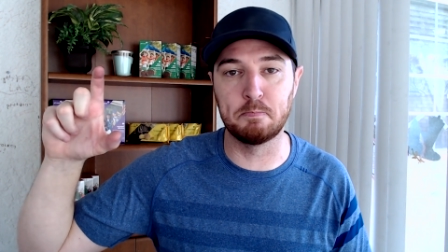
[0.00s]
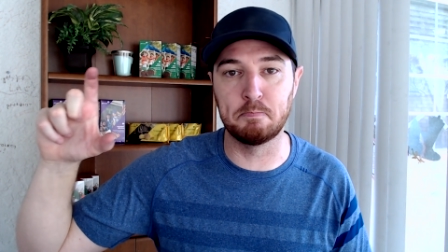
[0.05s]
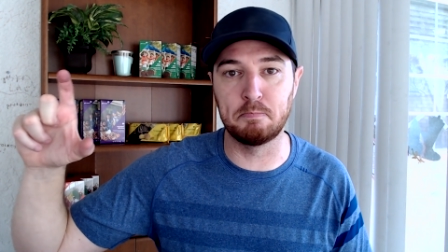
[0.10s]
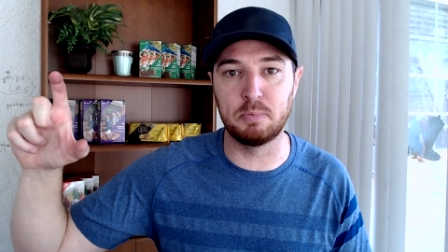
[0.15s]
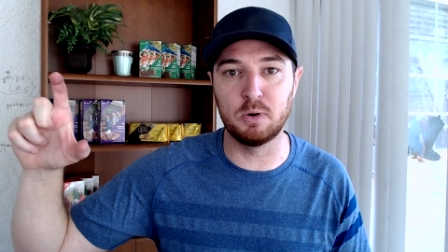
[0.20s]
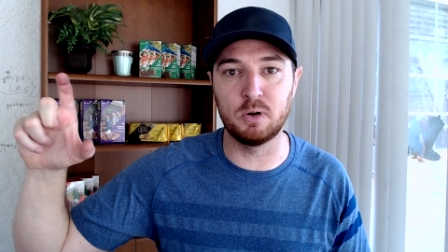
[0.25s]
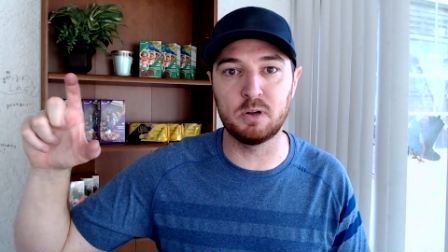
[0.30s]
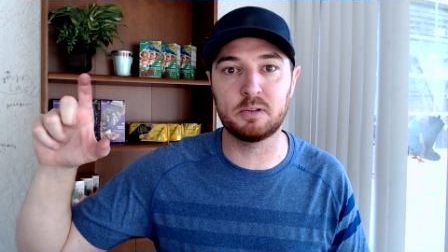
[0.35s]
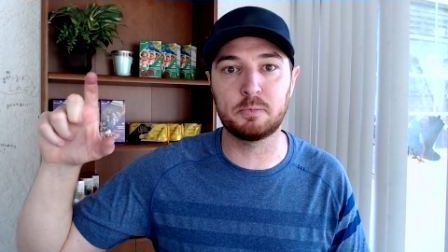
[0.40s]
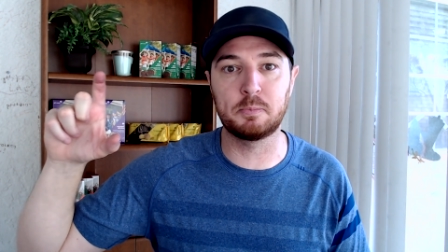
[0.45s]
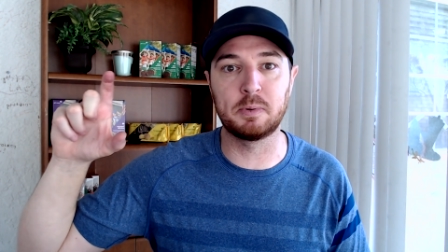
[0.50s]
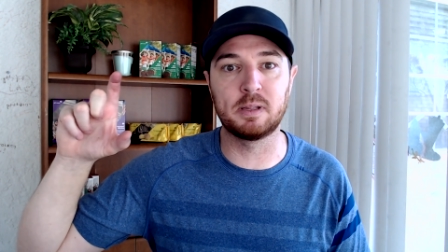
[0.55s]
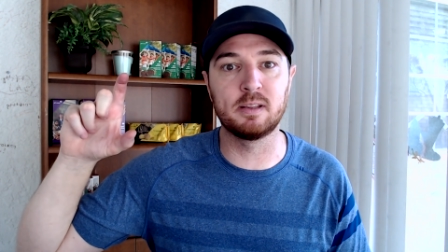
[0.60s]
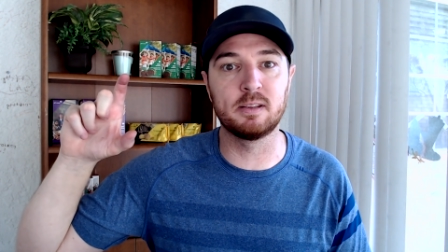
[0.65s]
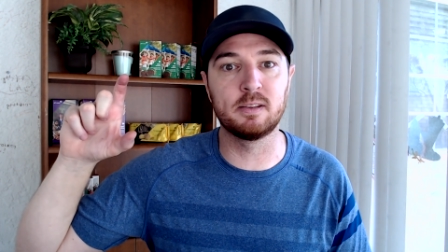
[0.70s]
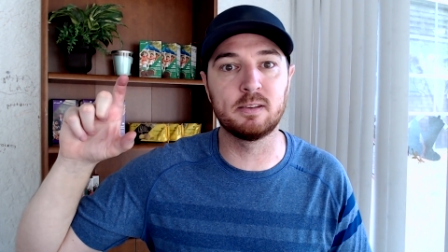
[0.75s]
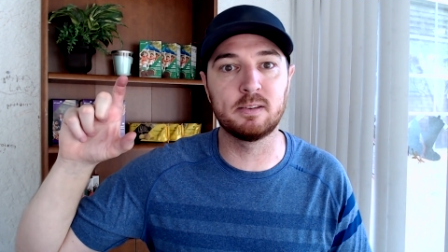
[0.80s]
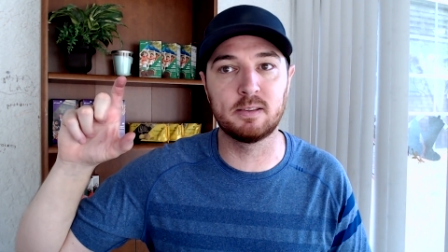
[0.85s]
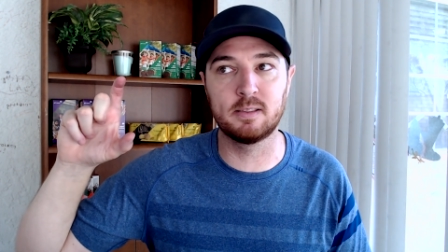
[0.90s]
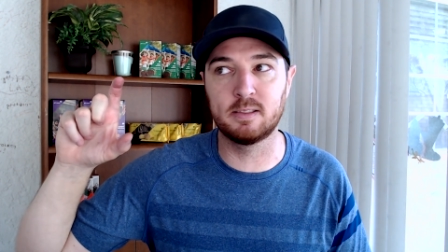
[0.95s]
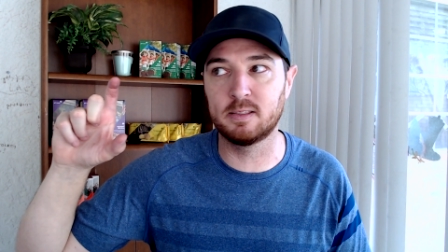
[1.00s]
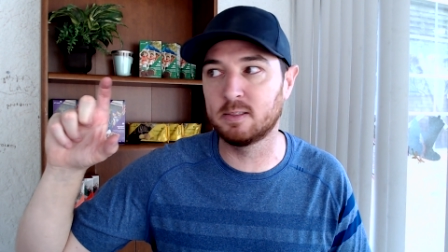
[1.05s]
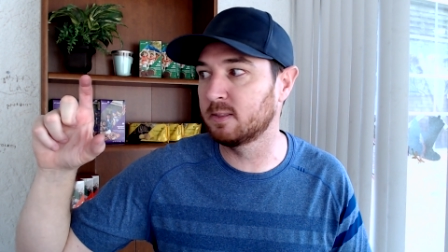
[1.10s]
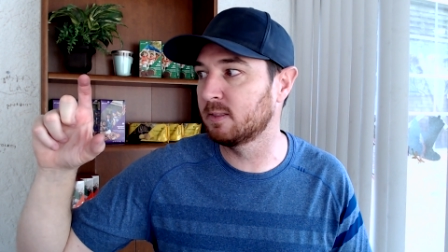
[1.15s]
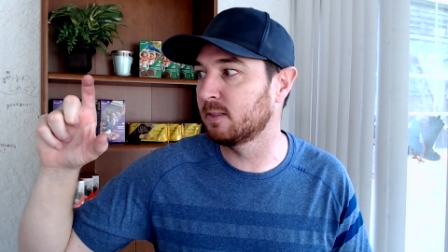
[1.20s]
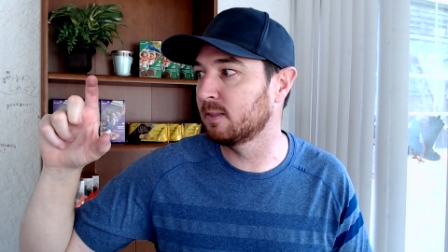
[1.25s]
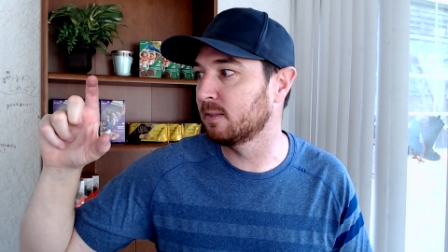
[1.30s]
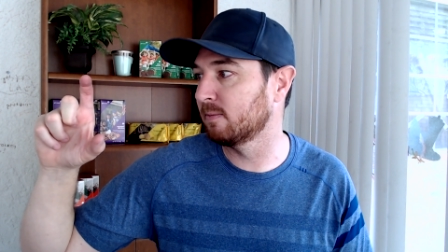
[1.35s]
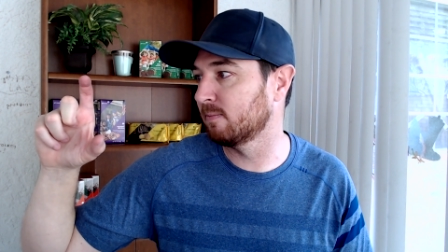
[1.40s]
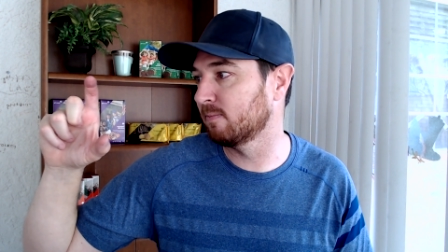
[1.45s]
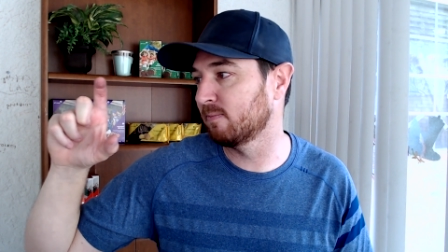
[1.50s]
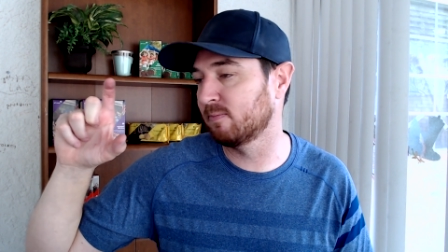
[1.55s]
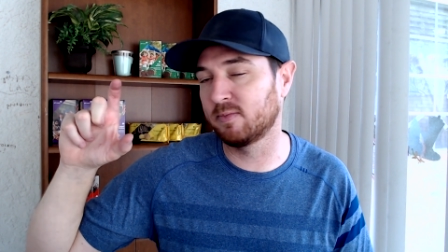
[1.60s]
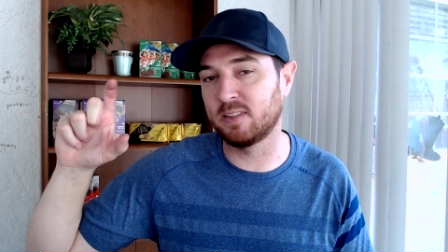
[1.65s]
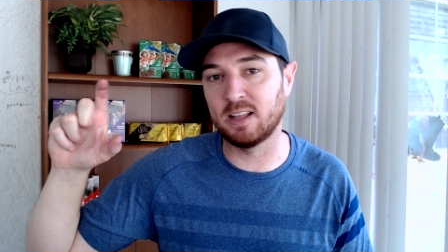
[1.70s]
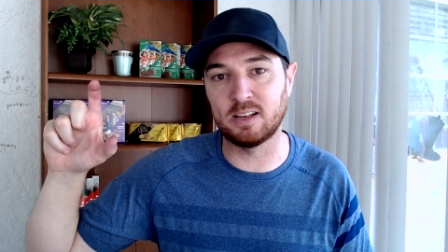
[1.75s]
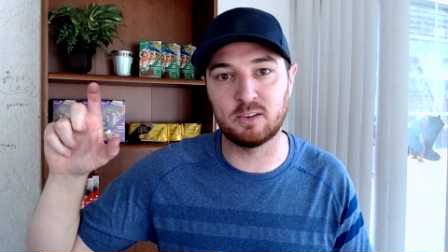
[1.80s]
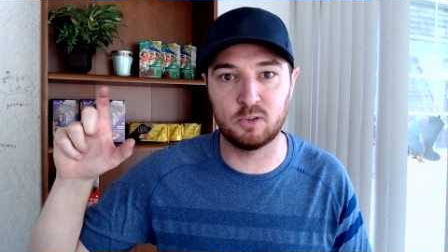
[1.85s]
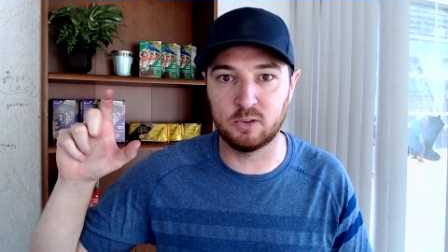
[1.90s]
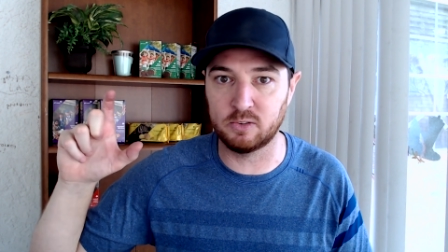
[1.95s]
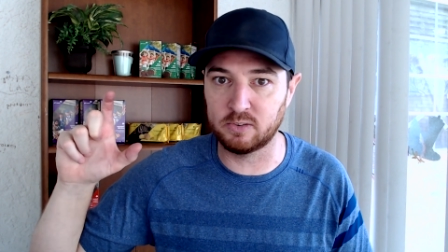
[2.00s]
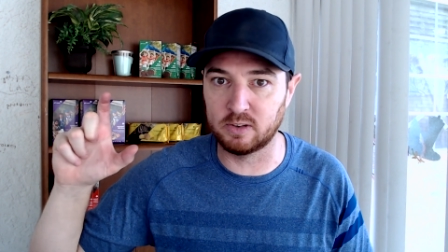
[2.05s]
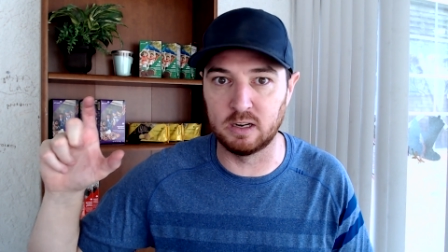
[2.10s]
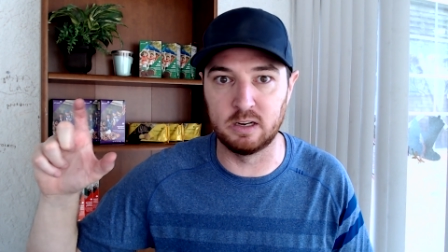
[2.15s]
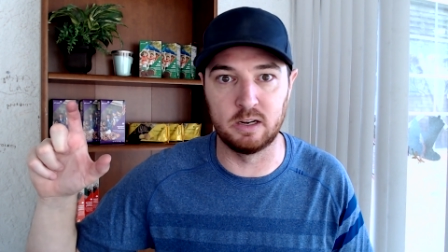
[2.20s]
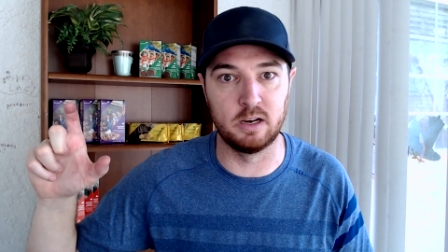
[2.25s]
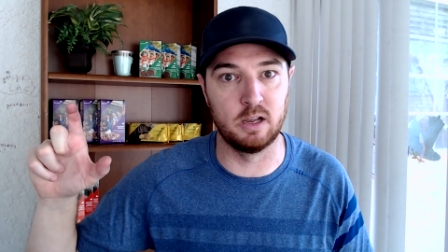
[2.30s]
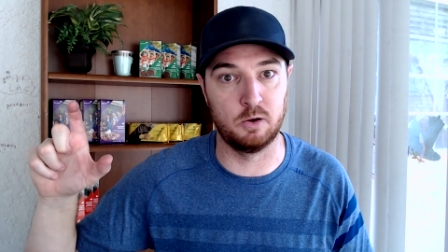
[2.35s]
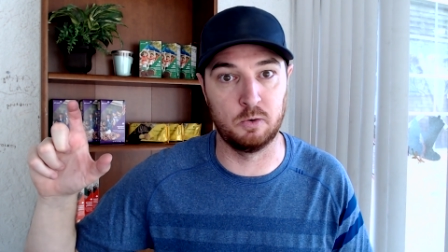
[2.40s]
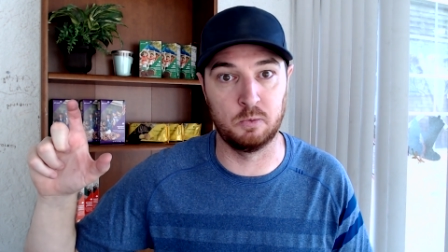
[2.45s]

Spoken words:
books because that's just a no.